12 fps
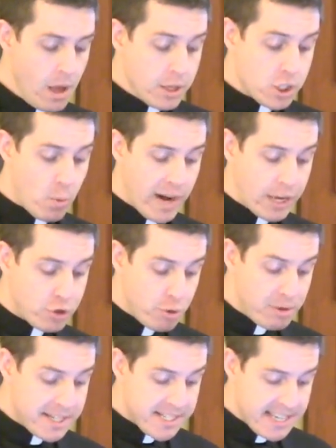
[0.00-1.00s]
So when I
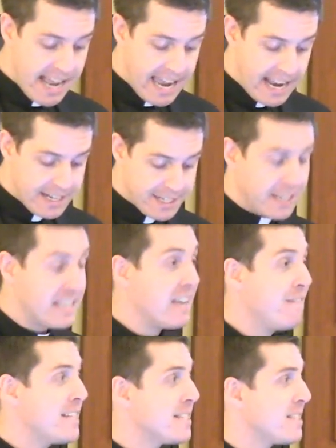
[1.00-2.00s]
drew this date to
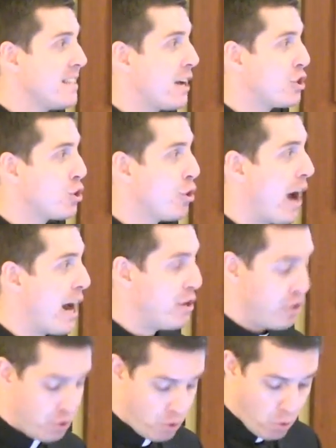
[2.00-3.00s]
give this lecture, I
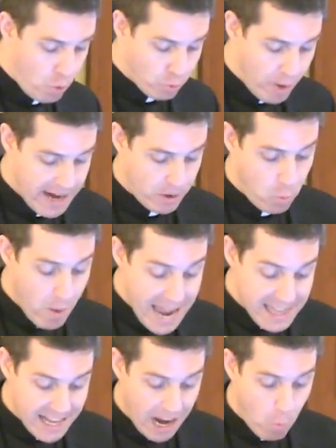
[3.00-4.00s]
knew right
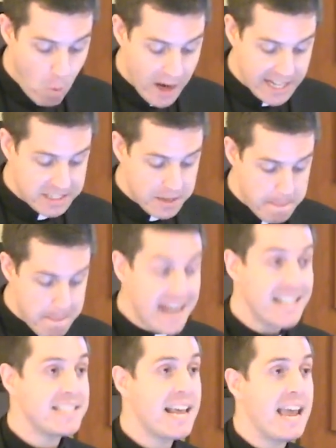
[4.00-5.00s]
away that I wanted to
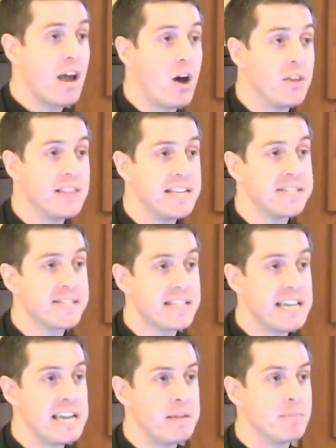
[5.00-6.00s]
meditate on these
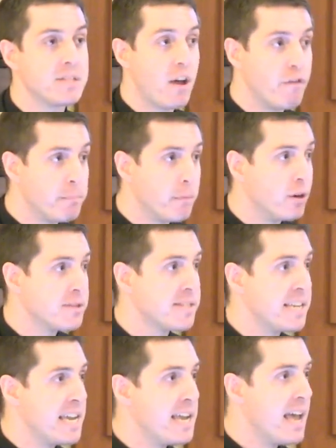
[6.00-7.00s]
themes of
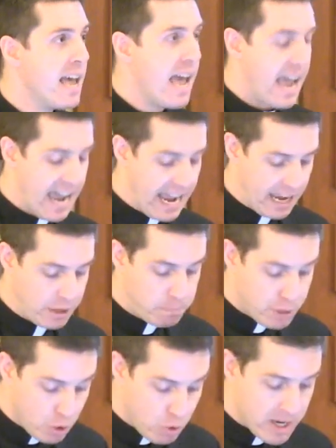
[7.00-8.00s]
mercy and
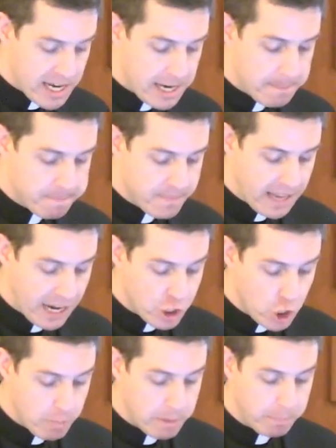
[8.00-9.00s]
beauty and
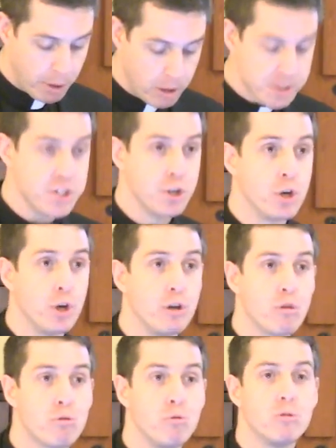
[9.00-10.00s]
human
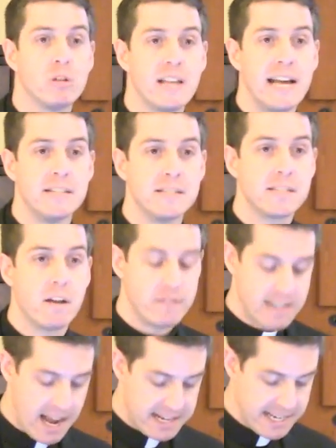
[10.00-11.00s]
personhood through the lens
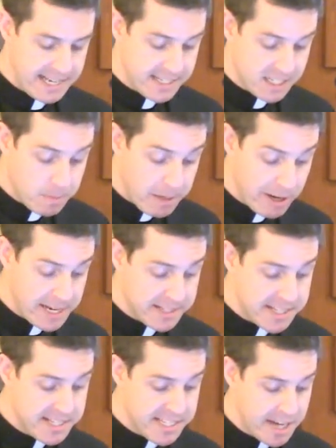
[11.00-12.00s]
of Dante's
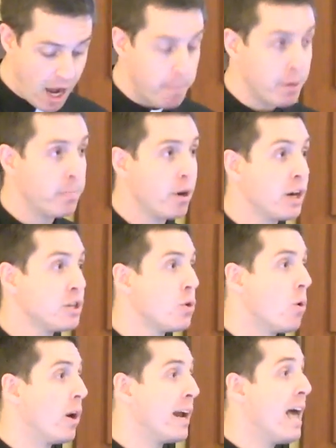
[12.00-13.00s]
experiences in Upper
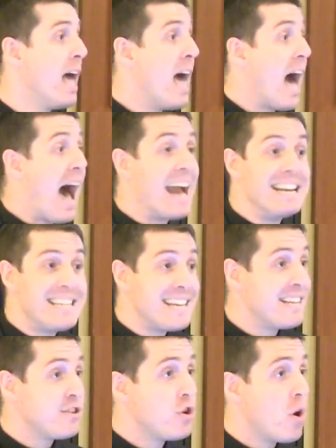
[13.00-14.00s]
Purgatory. I
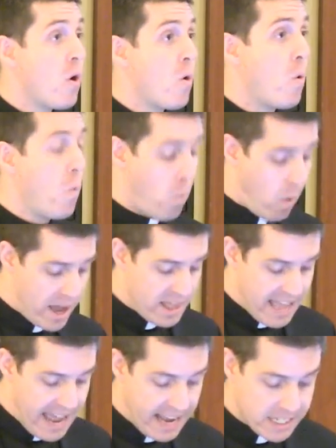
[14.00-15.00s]
didn't know what
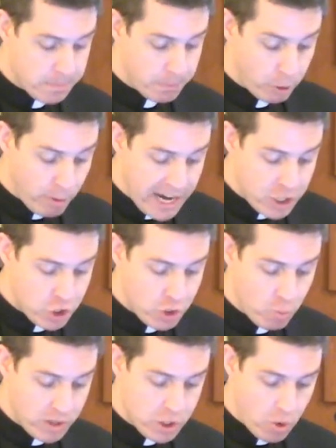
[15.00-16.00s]
that
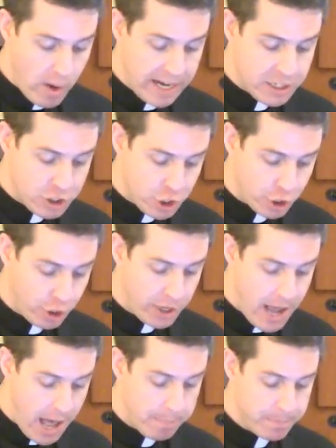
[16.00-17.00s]
exploration was going to
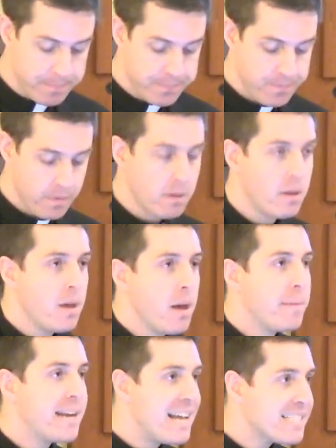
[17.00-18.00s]
turn up,
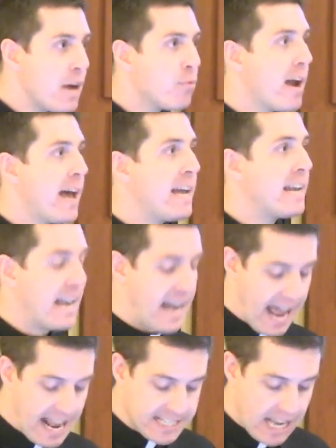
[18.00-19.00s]
but as I read and
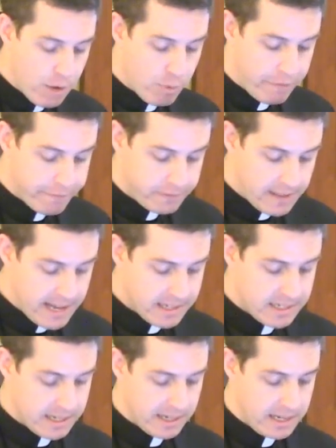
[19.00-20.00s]
as I
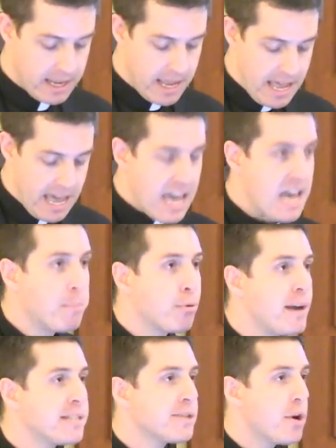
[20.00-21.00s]
reflected, it
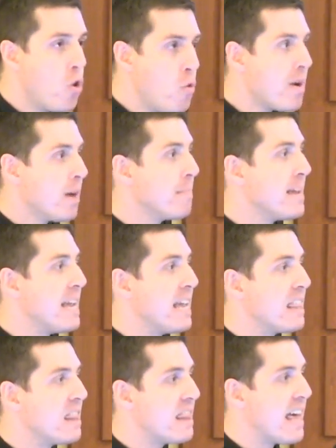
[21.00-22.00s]
pressed home on
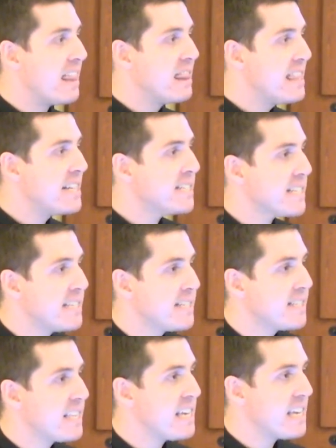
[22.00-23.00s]
me that this
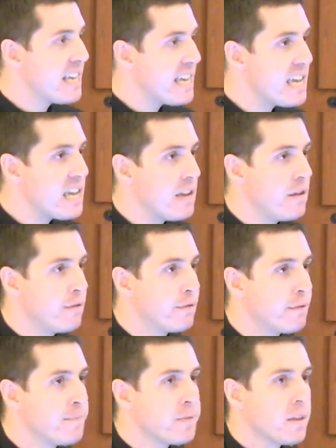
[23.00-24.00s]
is the
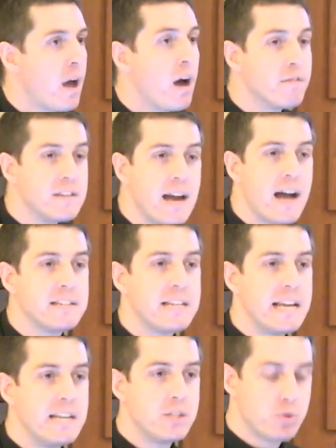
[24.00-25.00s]
eve of
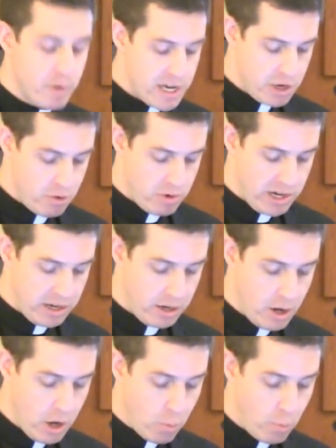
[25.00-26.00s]
Dante's
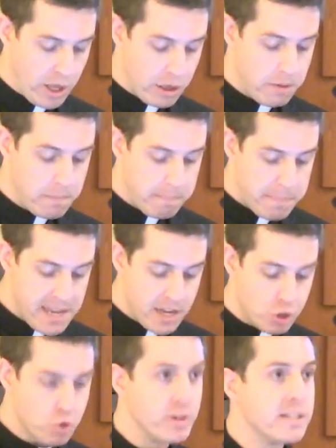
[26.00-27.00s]
reunion with
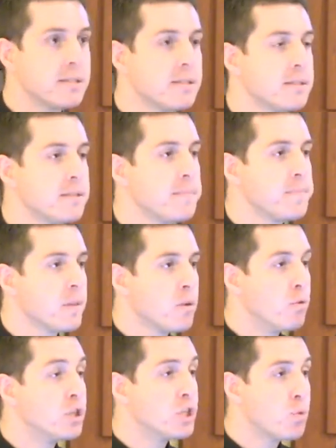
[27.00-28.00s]
Beatrice,
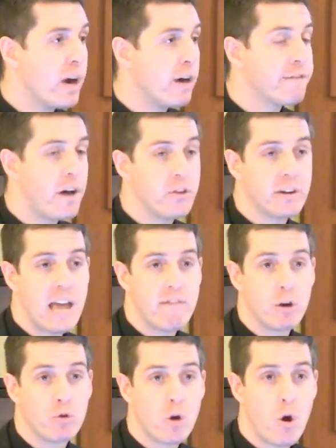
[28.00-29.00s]
which is where Father
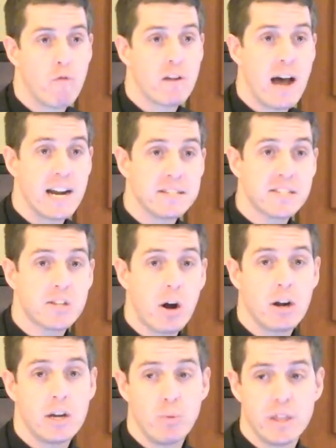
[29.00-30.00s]
Kevin Grove got us
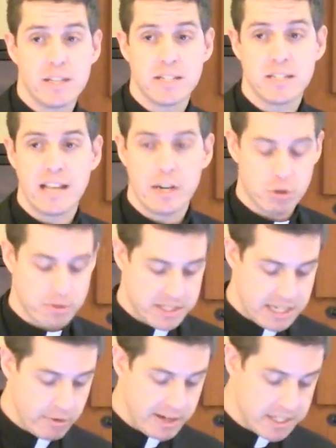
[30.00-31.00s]
started with this lecture
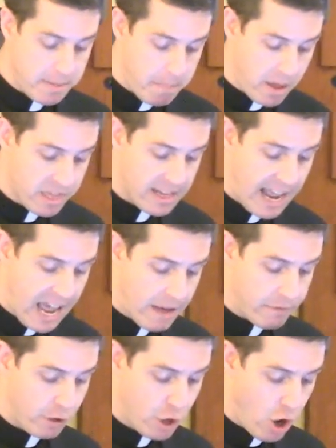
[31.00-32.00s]
series a month and a
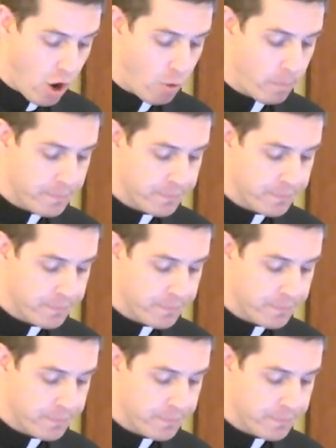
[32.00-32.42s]
half ago.